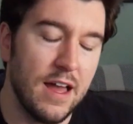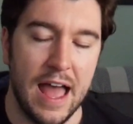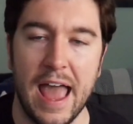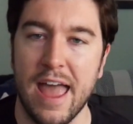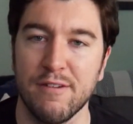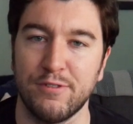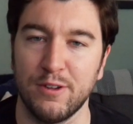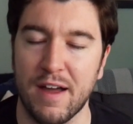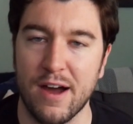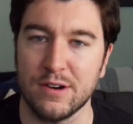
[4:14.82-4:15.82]
a handful
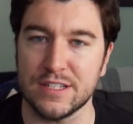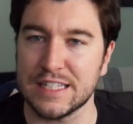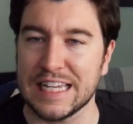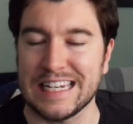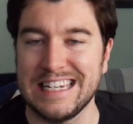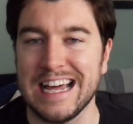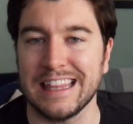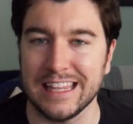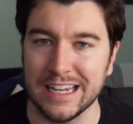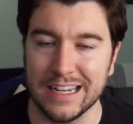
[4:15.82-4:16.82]
of hours. It's like
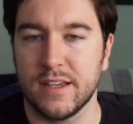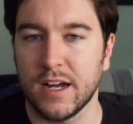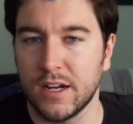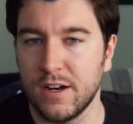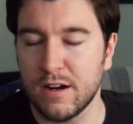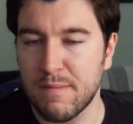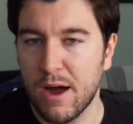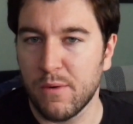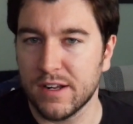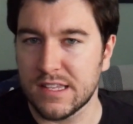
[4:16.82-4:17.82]
nothing. It's like a good
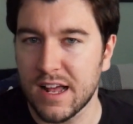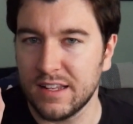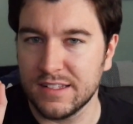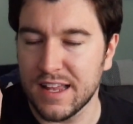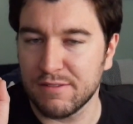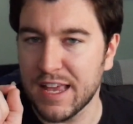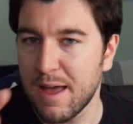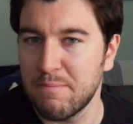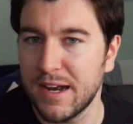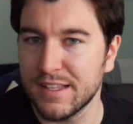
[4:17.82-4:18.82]
amount where it's not
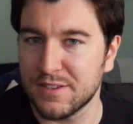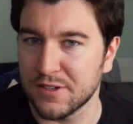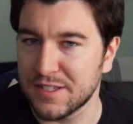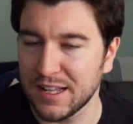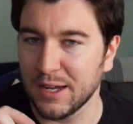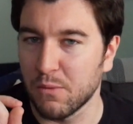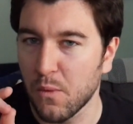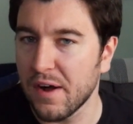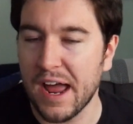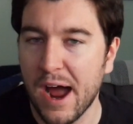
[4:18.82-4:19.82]
10 minutes or it's not like
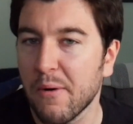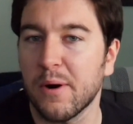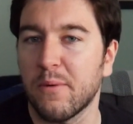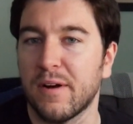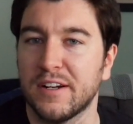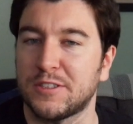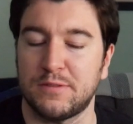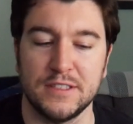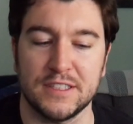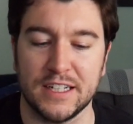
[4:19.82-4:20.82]
1 hour where it just
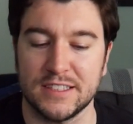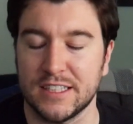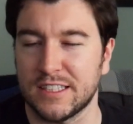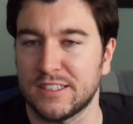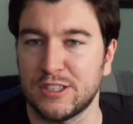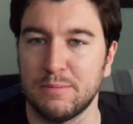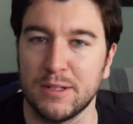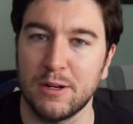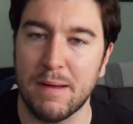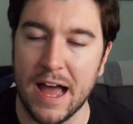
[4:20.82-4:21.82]
feels like it's like this cheap
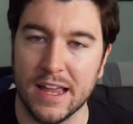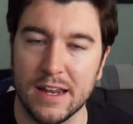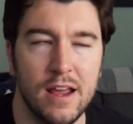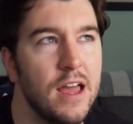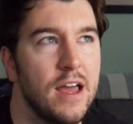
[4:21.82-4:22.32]
little pack-in.